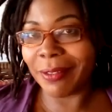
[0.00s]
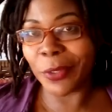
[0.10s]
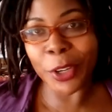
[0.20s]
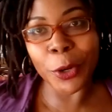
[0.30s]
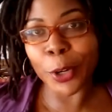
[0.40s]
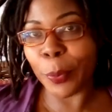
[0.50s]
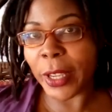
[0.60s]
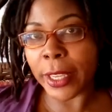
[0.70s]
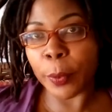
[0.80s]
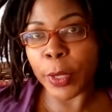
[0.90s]
For
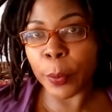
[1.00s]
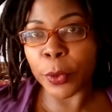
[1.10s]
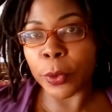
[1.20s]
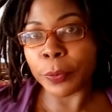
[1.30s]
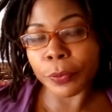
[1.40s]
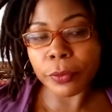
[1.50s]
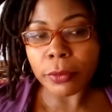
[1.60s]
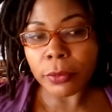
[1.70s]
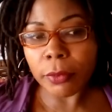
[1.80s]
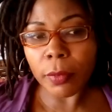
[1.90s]
European people,
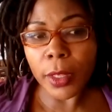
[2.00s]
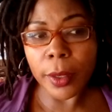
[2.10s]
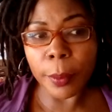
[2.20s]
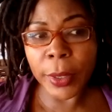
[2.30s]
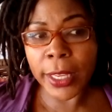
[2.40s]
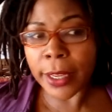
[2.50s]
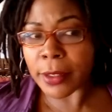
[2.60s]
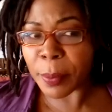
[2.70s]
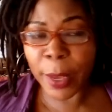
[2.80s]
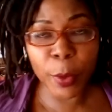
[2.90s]

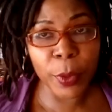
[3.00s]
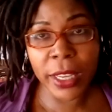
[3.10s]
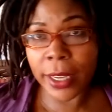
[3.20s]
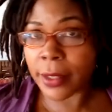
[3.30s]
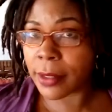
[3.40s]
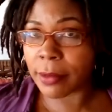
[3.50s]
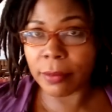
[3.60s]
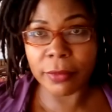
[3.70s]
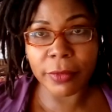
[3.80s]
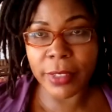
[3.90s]

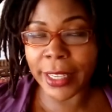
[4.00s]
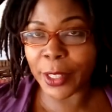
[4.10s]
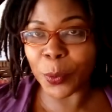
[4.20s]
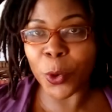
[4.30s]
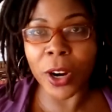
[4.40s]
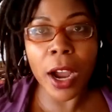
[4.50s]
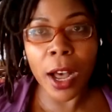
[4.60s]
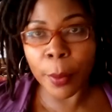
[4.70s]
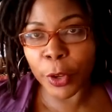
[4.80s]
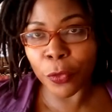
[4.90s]
because it's more
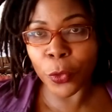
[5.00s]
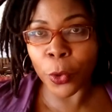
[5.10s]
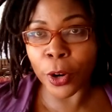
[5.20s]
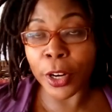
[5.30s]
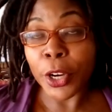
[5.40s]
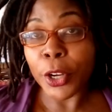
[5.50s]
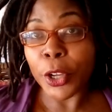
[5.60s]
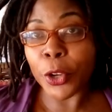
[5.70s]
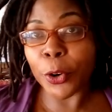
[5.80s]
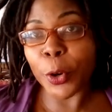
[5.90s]
common for
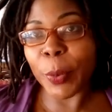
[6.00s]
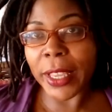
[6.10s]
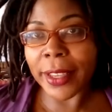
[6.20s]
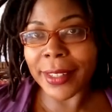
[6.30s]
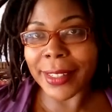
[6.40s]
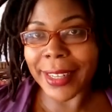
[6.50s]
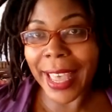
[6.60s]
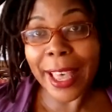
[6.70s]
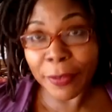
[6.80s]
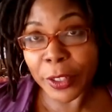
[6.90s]
Europeans to
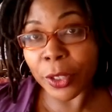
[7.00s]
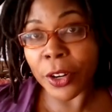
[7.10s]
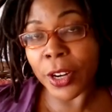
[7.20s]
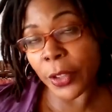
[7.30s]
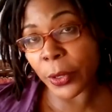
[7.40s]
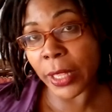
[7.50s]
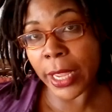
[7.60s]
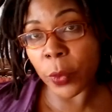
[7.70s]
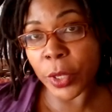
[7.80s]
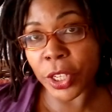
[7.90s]
have to learn other
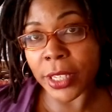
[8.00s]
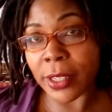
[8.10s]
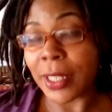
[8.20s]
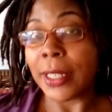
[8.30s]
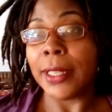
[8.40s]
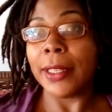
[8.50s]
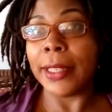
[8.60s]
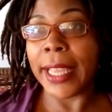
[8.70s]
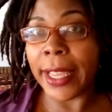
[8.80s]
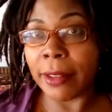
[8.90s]
languages,
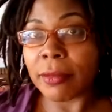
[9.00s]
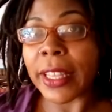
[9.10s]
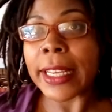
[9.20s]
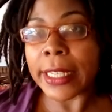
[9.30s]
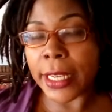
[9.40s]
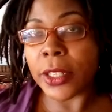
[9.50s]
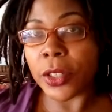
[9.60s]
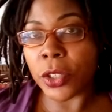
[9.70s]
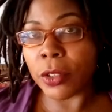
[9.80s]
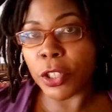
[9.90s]
they
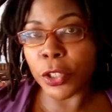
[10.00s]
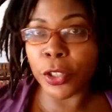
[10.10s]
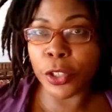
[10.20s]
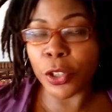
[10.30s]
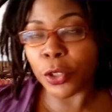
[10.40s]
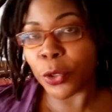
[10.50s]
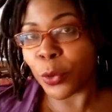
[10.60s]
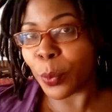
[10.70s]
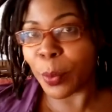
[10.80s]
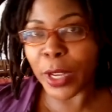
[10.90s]
tend to
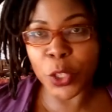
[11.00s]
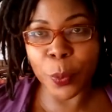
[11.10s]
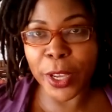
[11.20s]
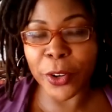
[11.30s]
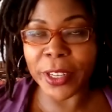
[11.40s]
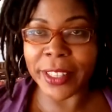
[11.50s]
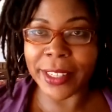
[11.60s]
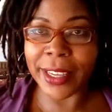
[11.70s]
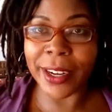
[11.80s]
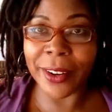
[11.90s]
do much better in
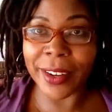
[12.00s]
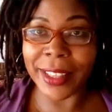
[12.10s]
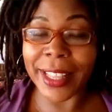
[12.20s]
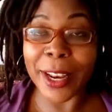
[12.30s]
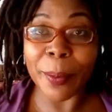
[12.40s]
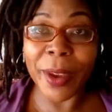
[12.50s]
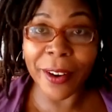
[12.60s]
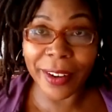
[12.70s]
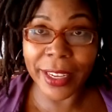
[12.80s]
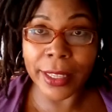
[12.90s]
this area than
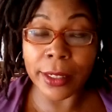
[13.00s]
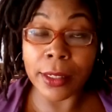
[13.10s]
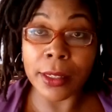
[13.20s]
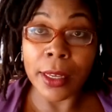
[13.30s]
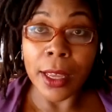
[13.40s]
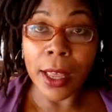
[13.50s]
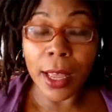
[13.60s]
Americans.